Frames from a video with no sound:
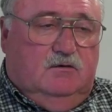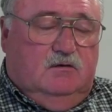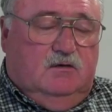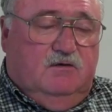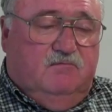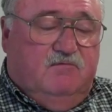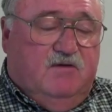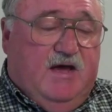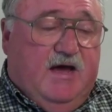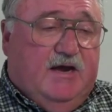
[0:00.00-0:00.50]

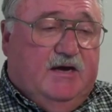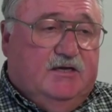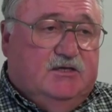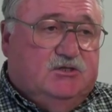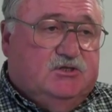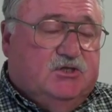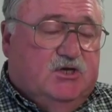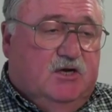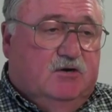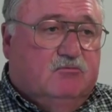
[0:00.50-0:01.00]
Nevada
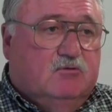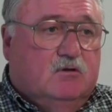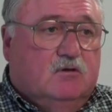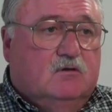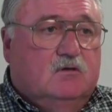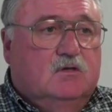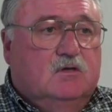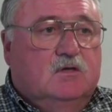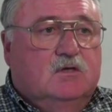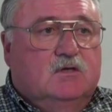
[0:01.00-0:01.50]
in general
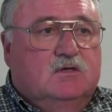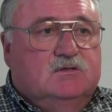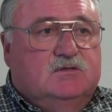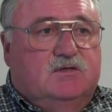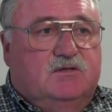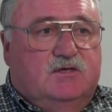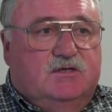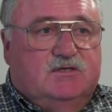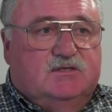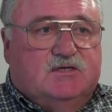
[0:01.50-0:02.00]

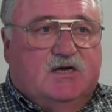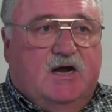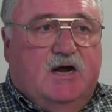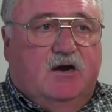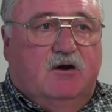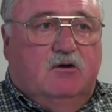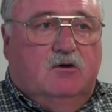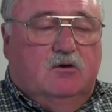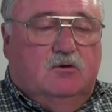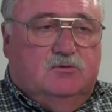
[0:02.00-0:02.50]
to the
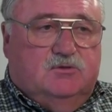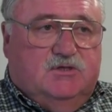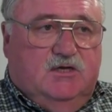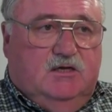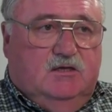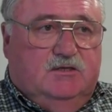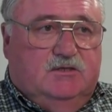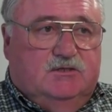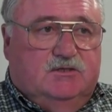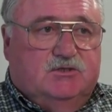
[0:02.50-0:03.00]
entire
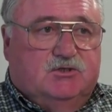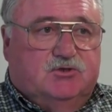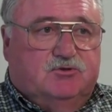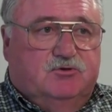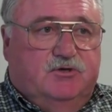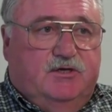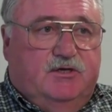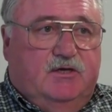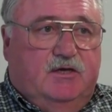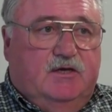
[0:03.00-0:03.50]
hotel
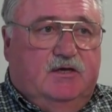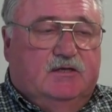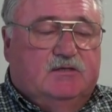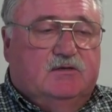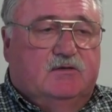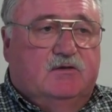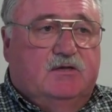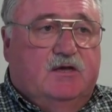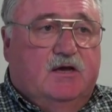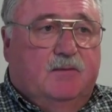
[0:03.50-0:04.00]
industry
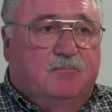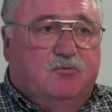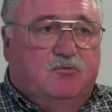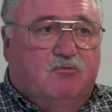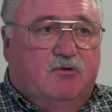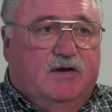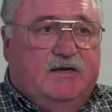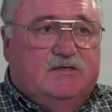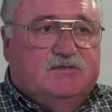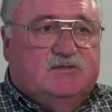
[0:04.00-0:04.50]
and the
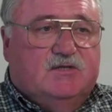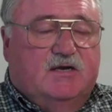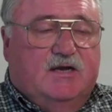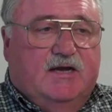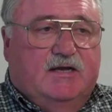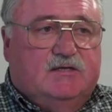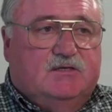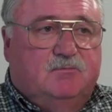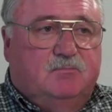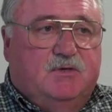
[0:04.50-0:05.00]
upgrades that
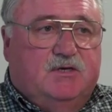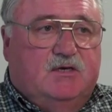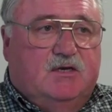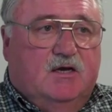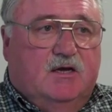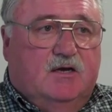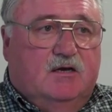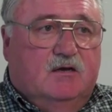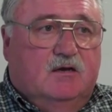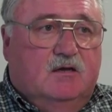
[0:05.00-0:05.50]
had to be
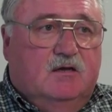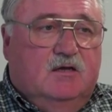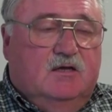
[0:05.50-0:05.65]
done,